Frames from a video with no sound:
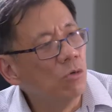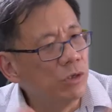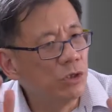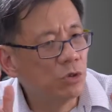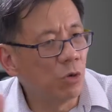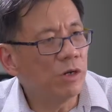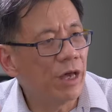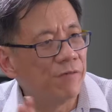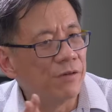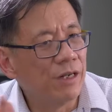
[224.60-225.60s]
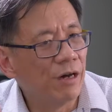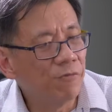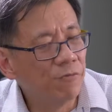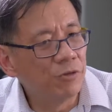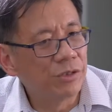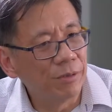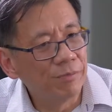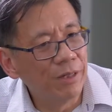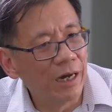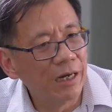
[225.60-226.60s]
We don't have enough food
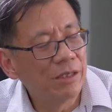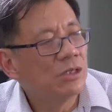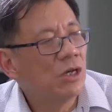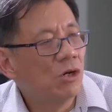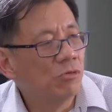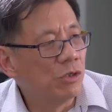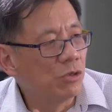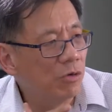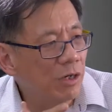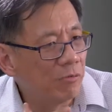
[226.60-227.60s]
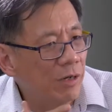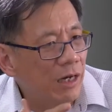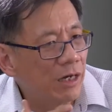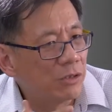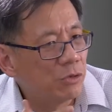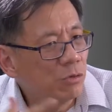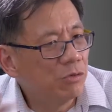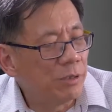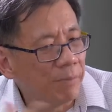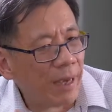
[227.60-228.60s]
supplies. We are
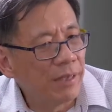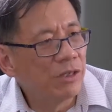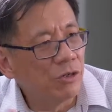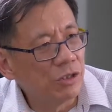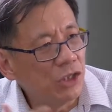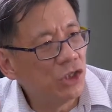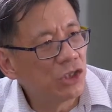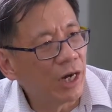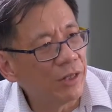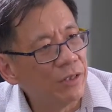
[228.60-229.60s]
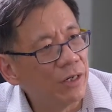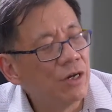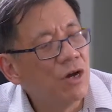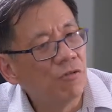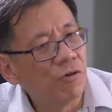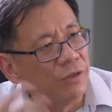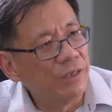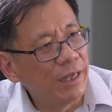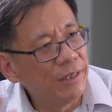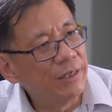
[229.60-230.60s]
too dependent on each other for
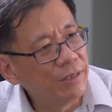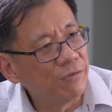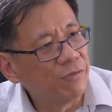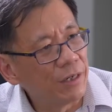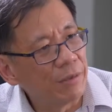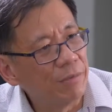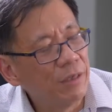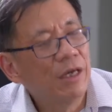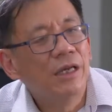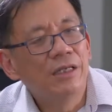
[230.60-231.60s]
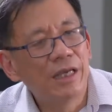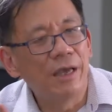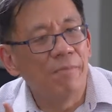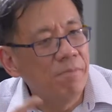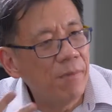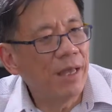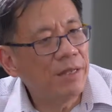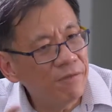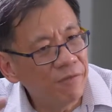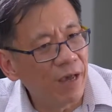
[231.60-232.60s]
daily living.
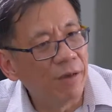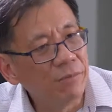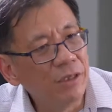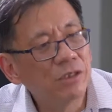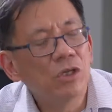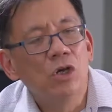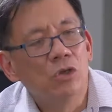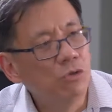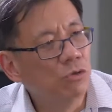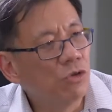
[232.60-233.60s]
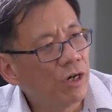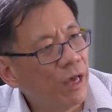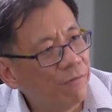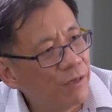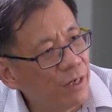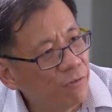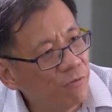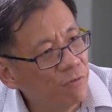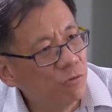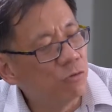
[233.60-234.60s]
Many families do not have
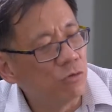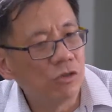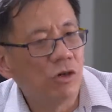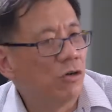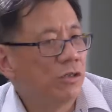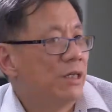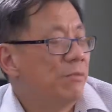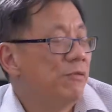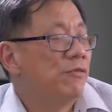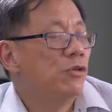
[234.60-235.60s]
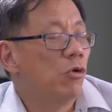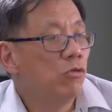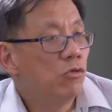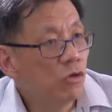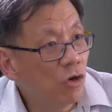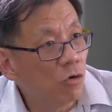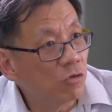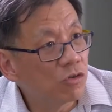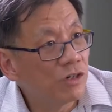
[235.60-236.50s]
enough food, or some even don't cook.